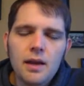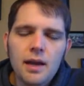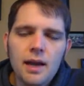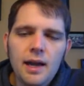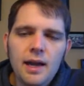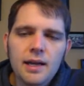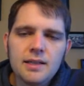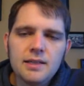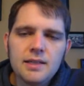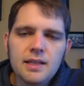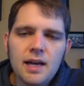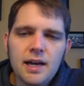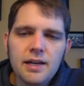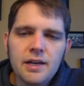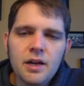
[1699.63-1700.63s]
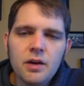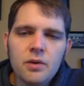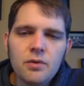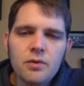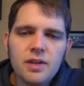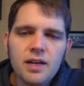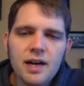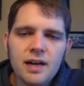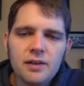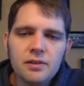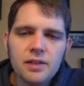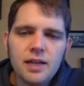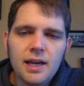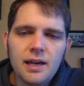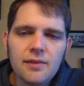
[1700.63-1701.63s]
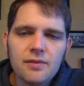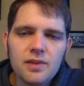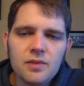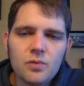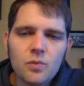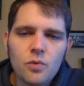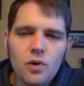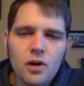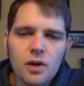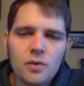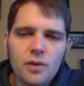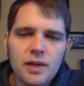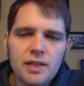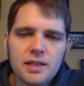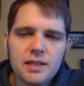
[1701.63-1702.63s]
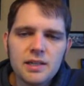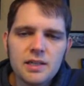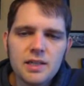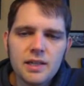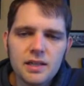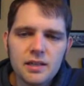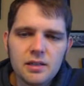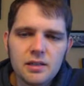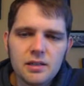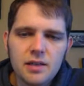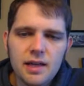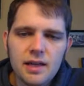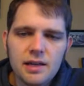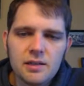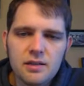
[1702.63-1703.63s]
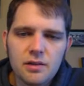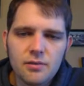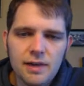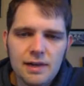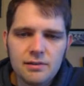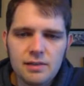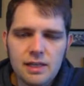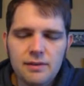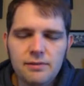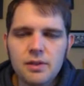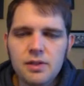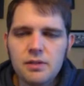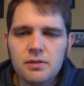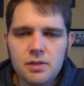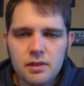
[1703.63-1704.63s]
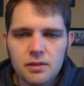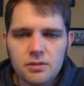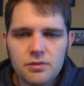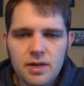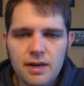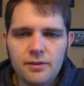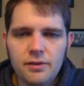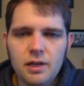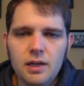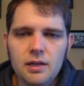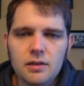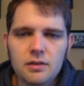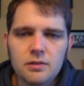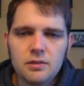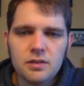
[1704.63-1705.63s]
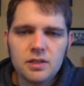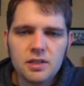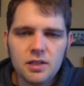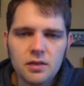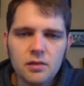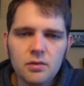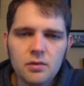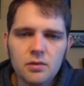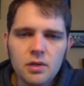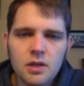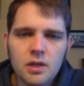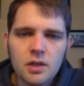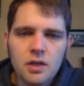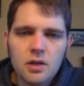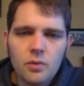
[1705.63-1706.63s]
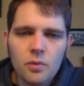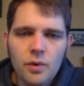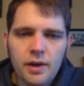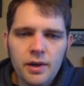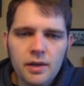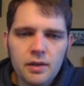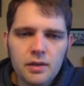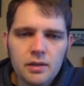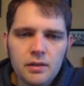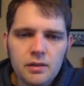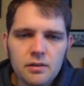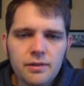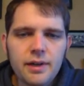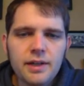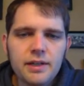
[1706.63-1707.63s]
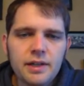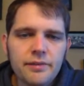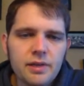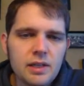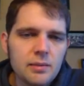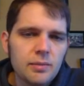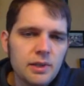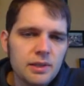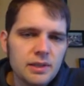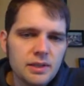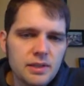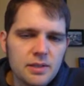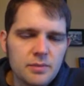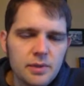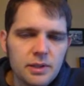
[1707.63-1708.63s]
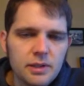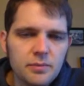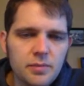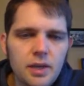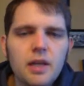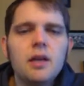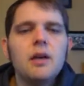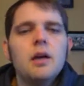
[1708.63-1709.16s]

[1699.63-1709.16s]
And I know that I only have these walkways here and the ground level that you can travel on. So when, I don't have anything built on this building, but